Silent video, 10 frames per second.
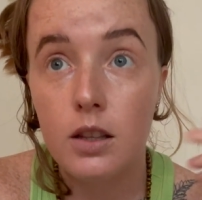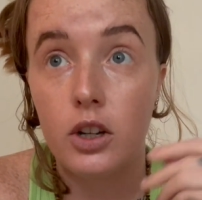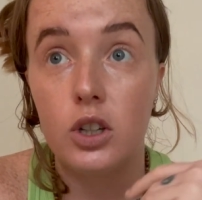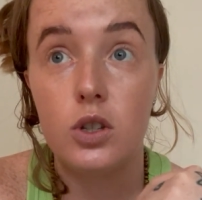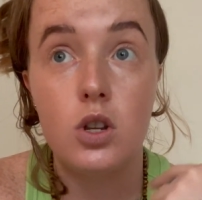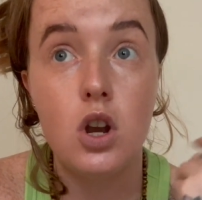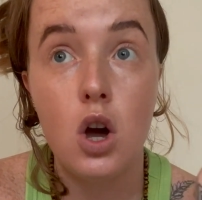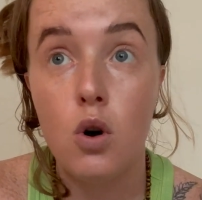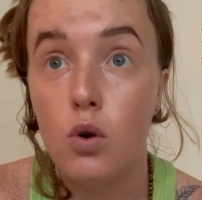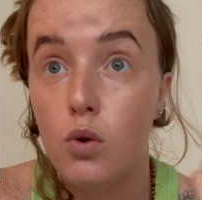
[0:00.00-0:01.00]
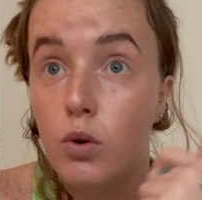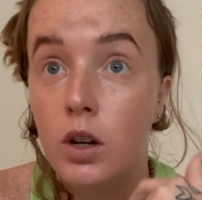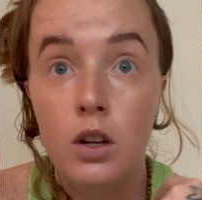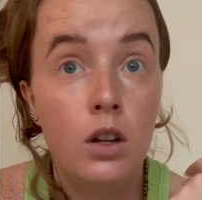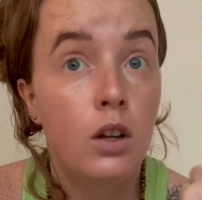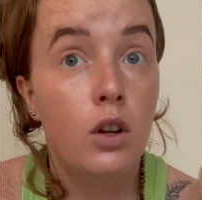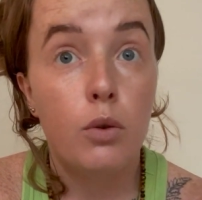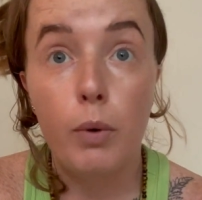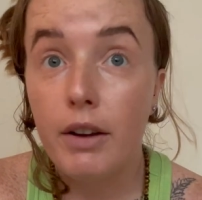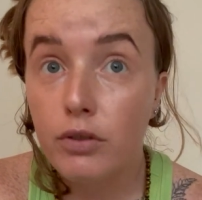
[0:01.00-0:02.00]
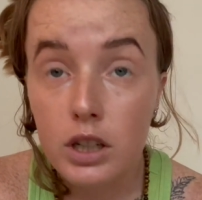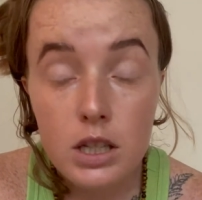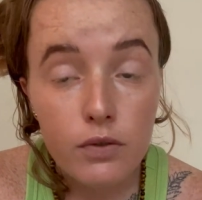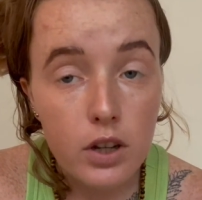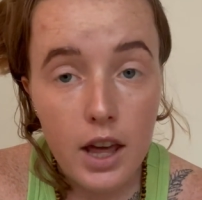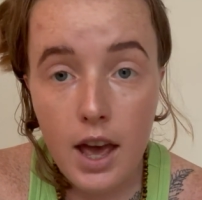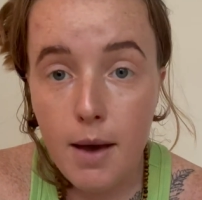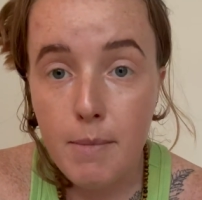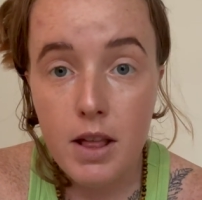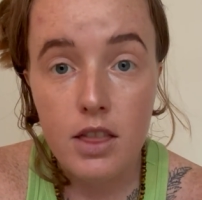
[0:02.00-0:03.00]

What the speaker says: There's no reference for them.